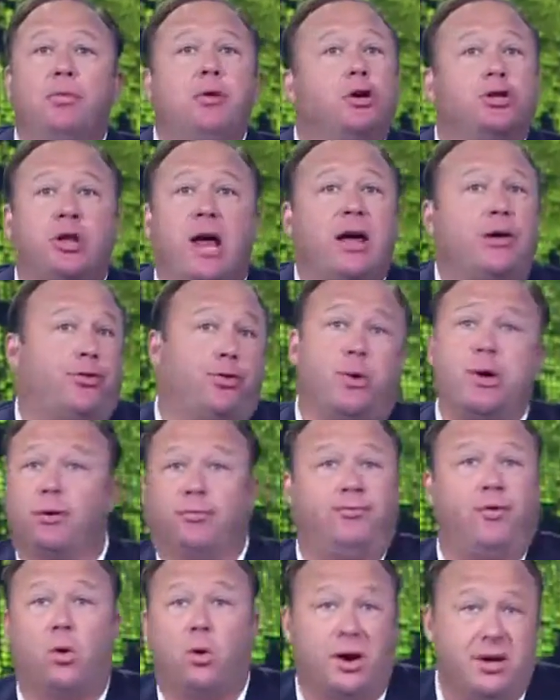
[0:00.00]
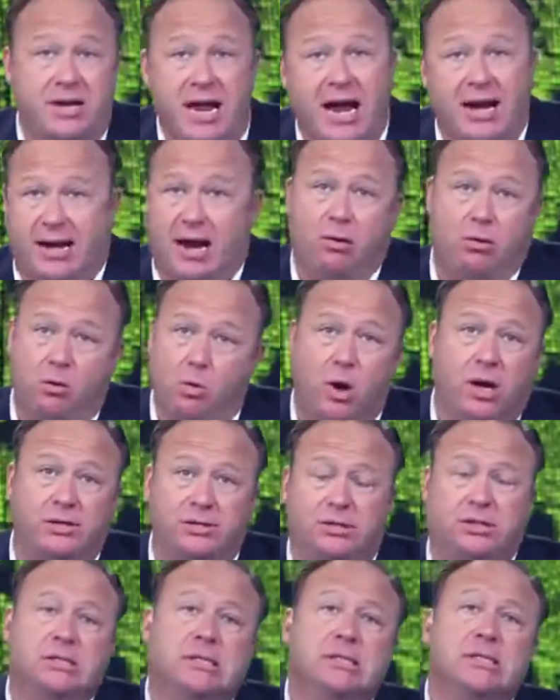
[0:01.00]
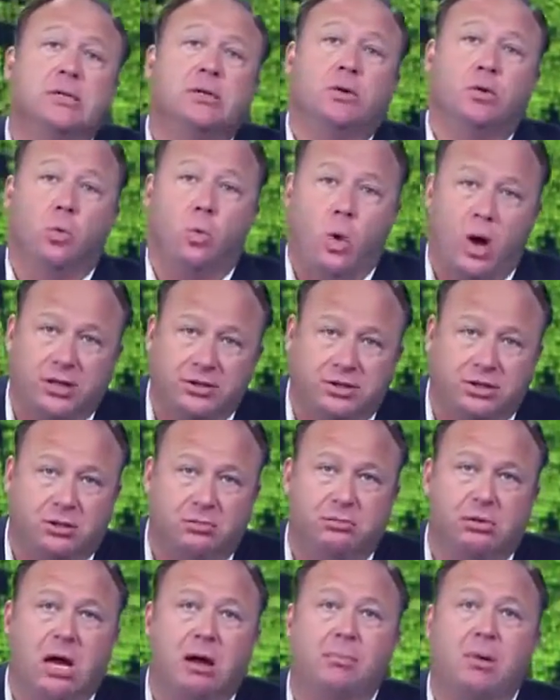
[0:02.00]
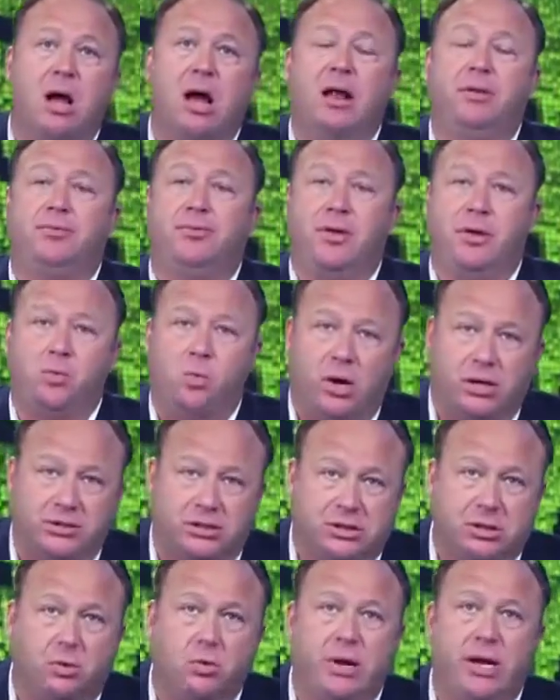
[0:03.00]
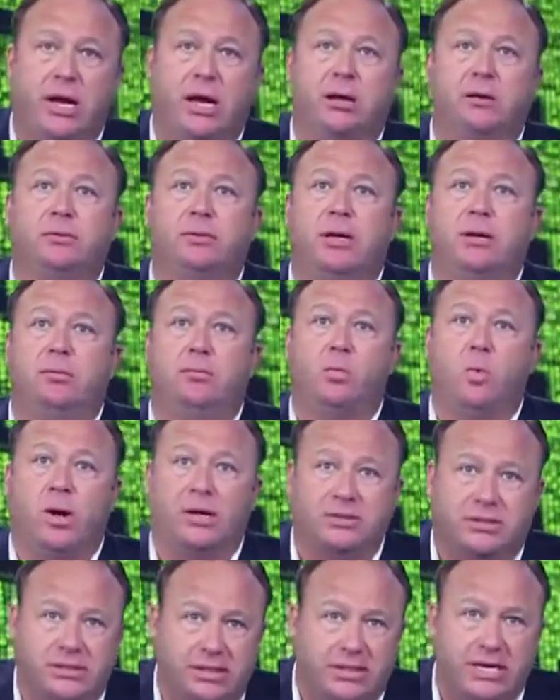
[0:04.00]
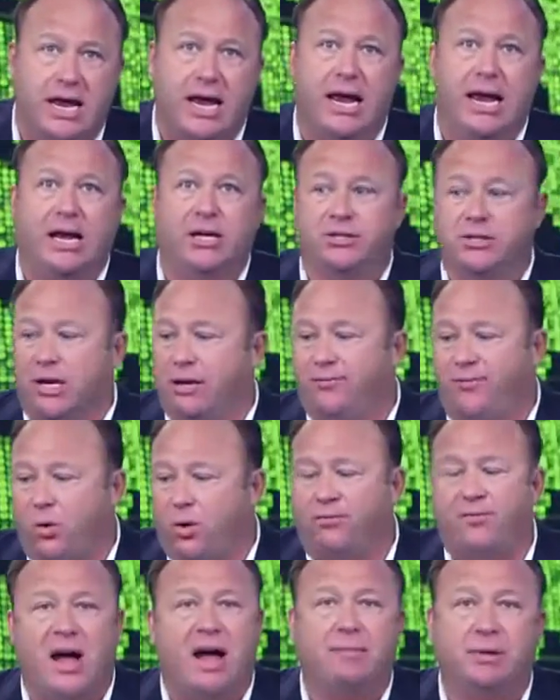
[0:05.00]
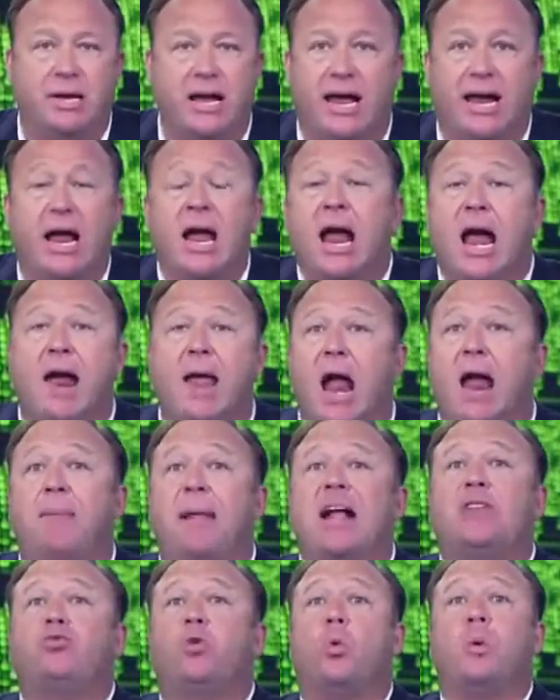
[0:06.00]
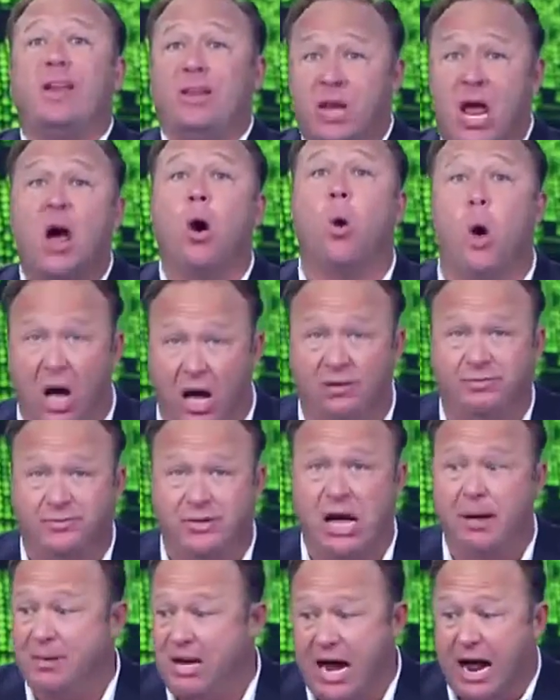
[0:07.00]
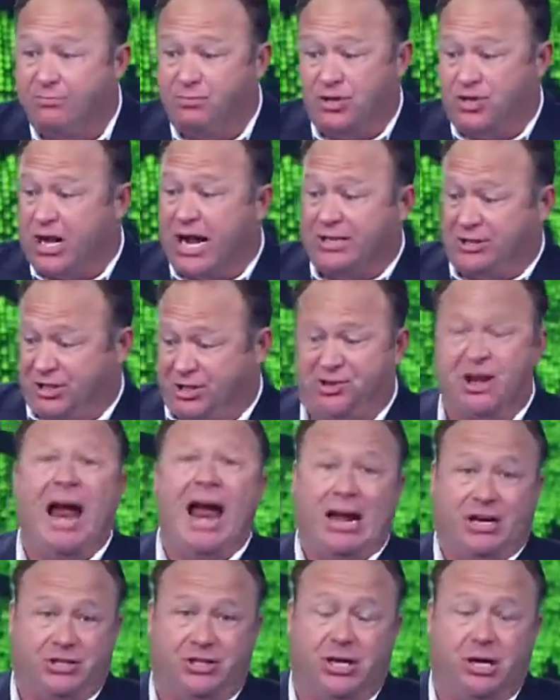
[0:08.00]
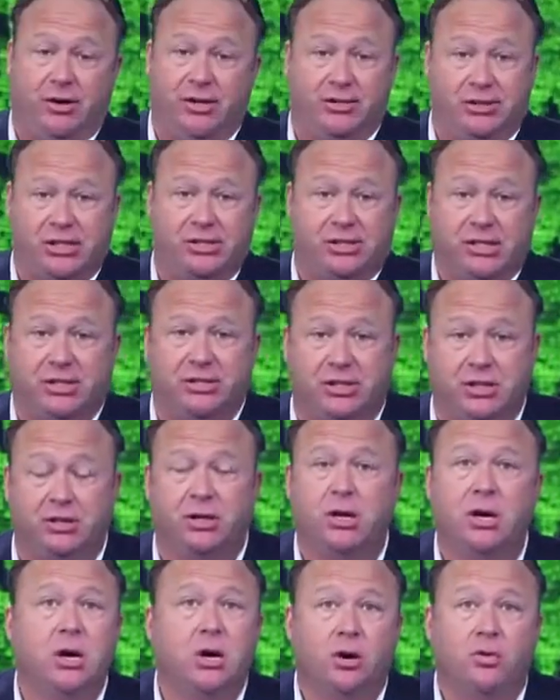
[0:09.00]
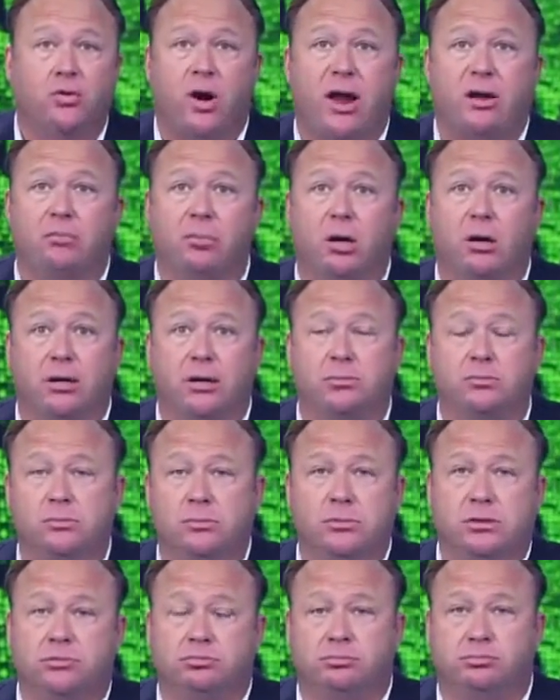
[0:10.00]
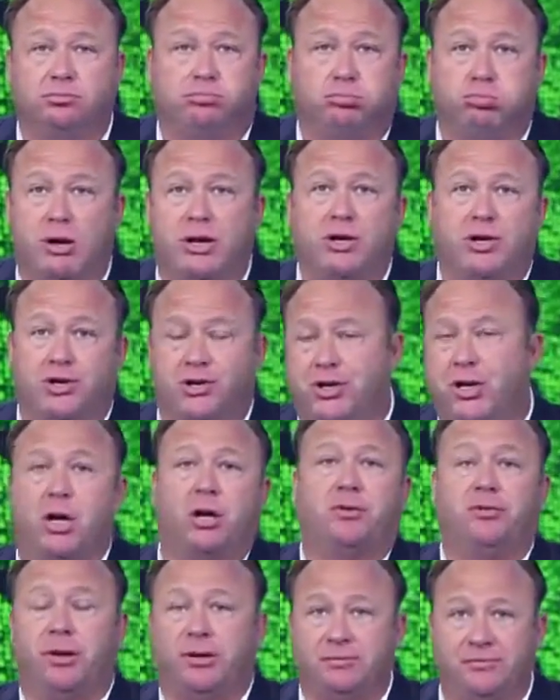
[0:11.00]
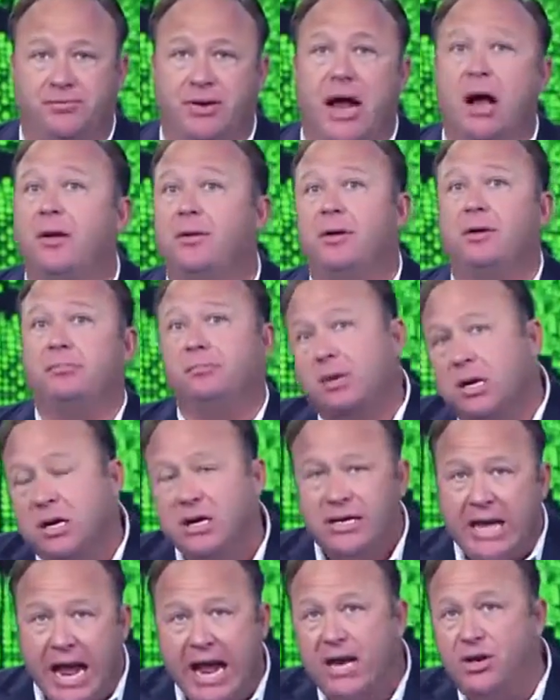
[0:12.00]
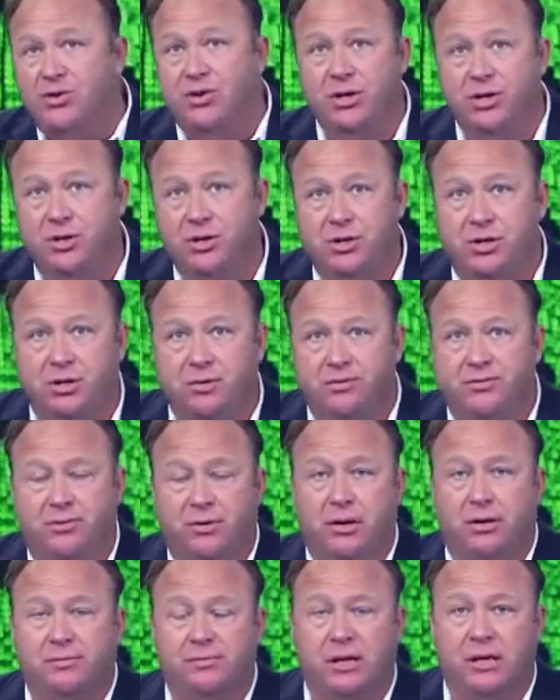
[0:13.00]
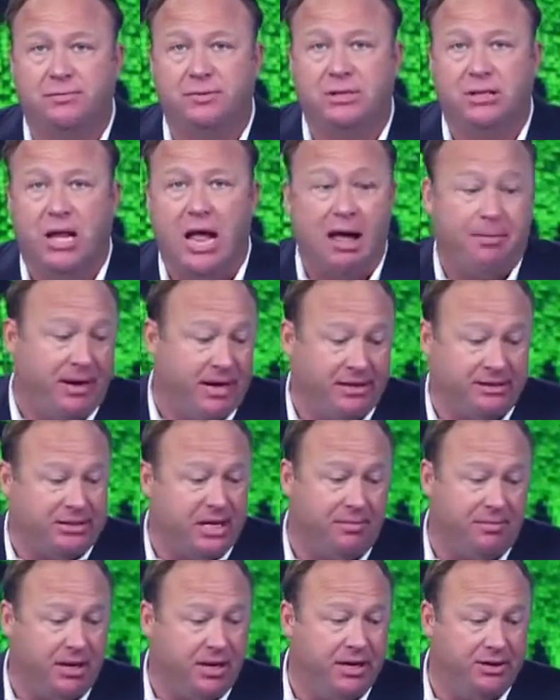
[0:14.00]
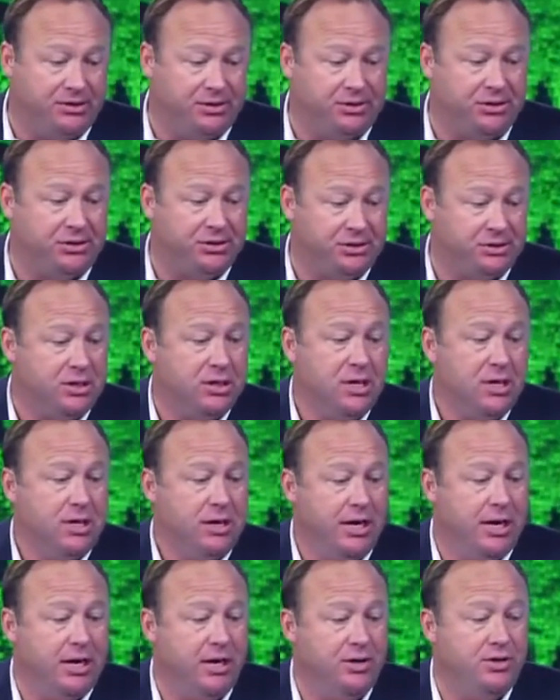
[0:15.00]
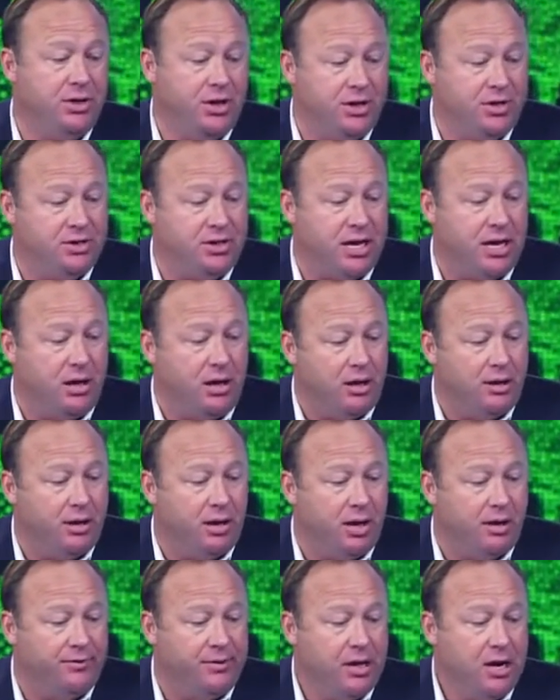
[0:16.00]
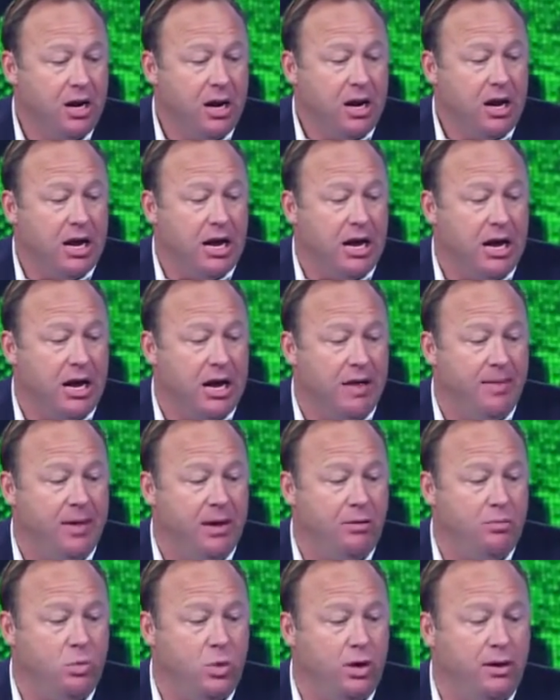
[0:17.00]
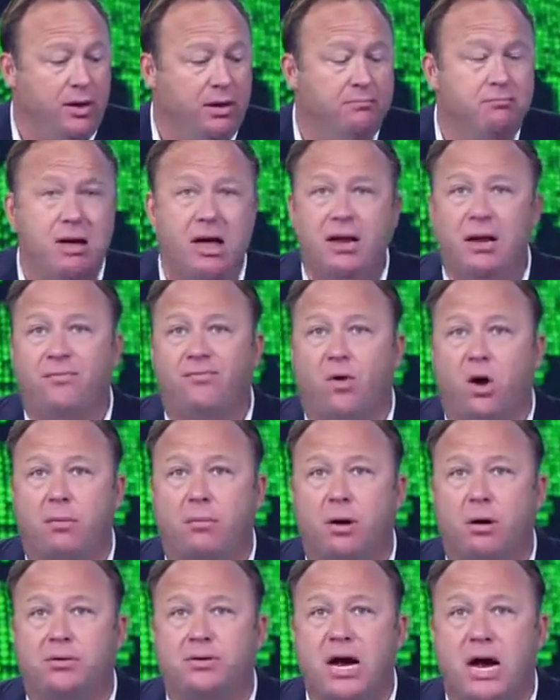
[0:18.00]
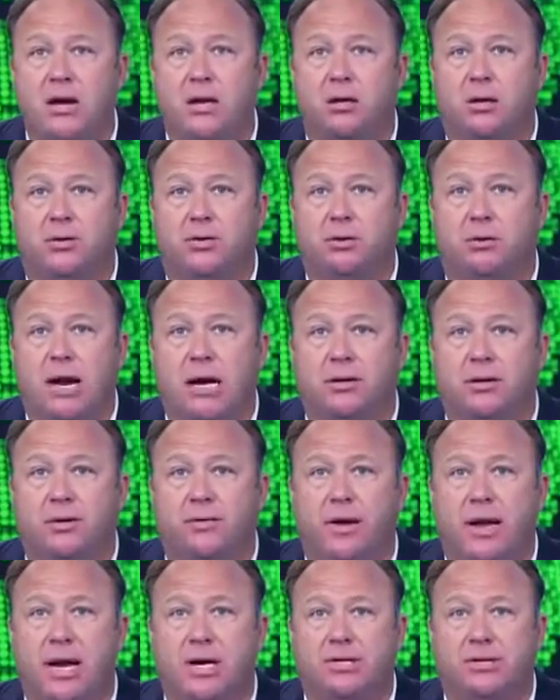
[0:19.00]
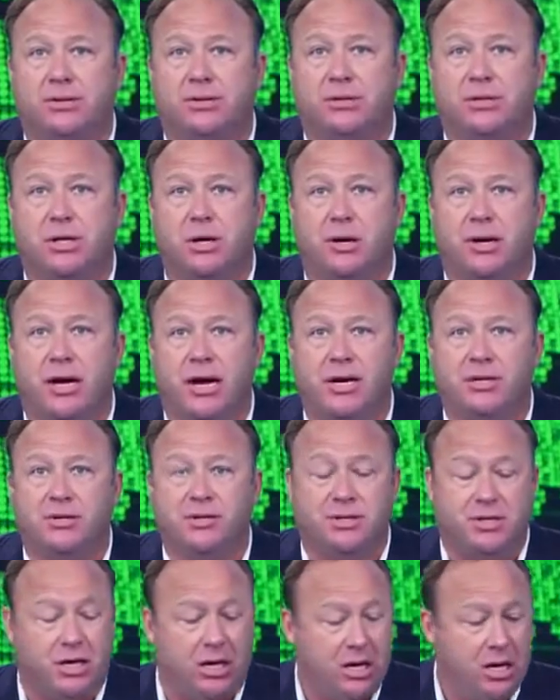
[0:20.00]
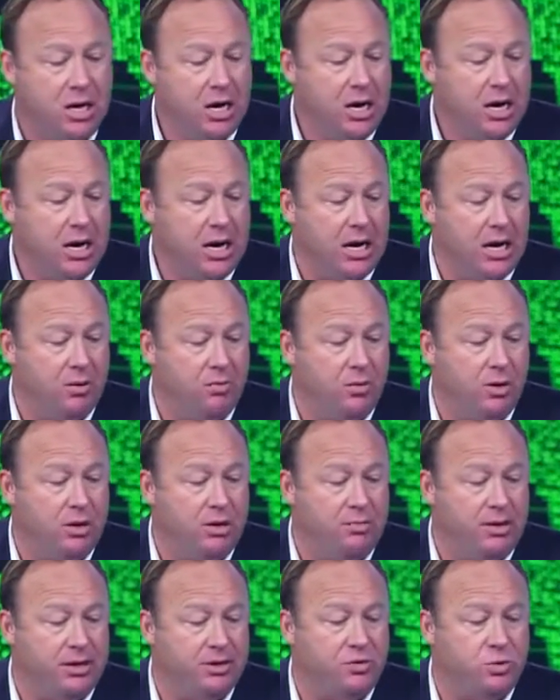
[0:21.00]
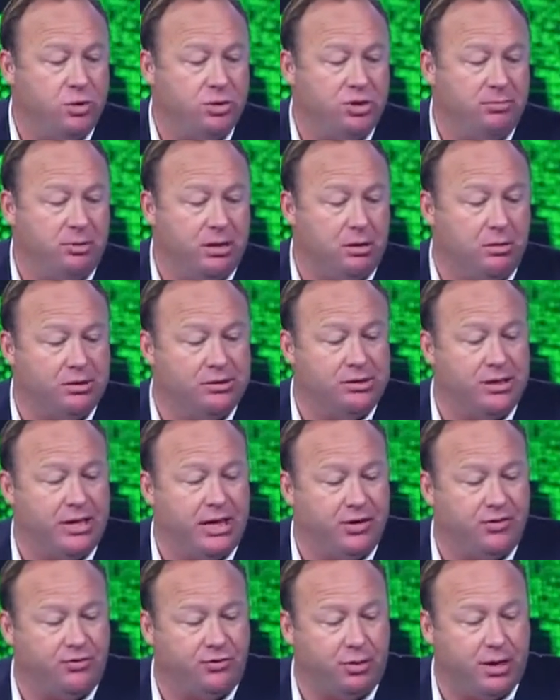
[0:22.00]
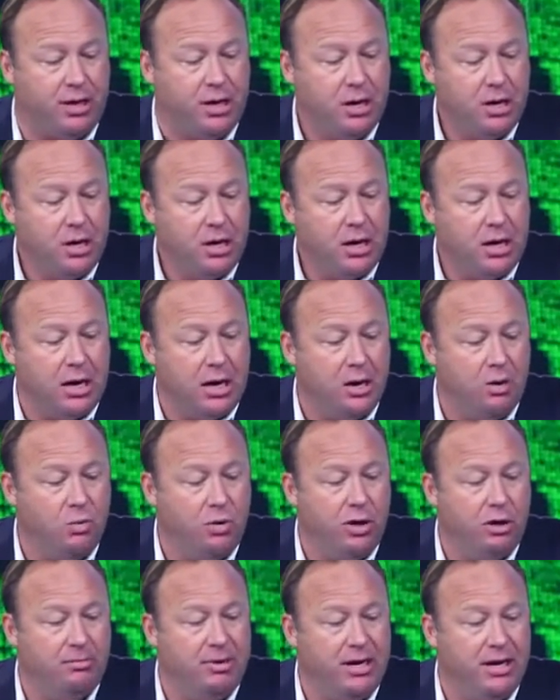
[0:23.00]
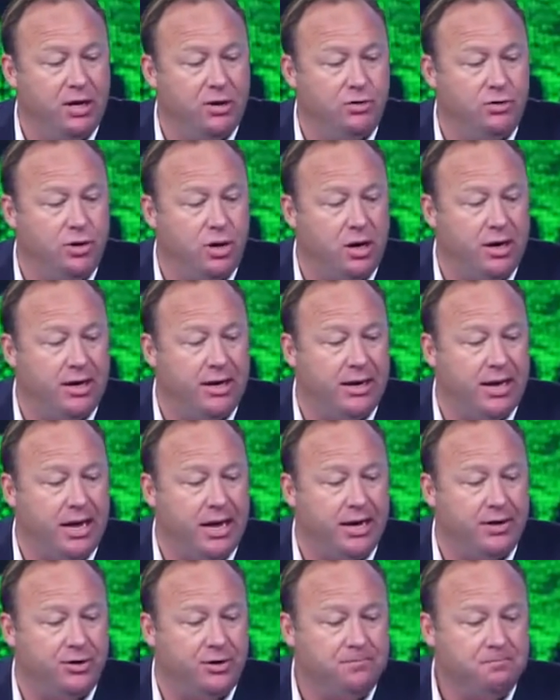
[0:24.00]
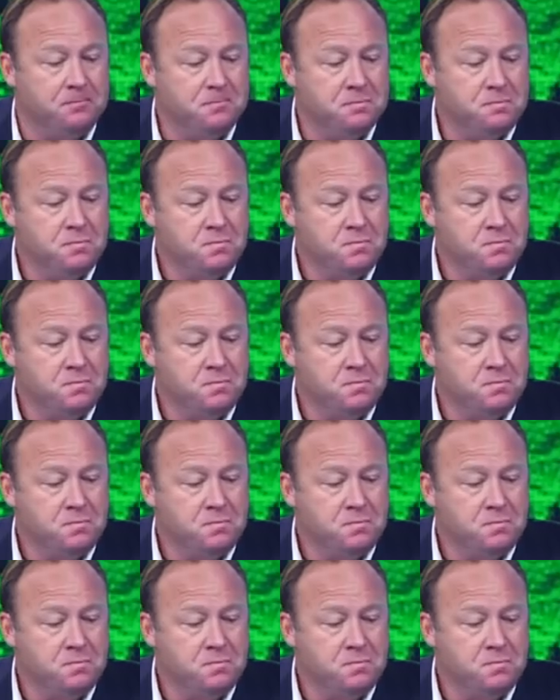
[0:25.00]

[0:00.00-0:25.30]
There's like 3 or 4 a day now. It was once a month, then once a week, then once a day. It's like 4 or 5 a day. And that's what we know of. I mean, I've just got stacks here. It's incredible. And British children found in cages of Islamics. I mean, it's just, it is hell on earth. And then William Binney, former technical director of the National Security Agency, one of the biggest whistleblowers in history, will be joining us.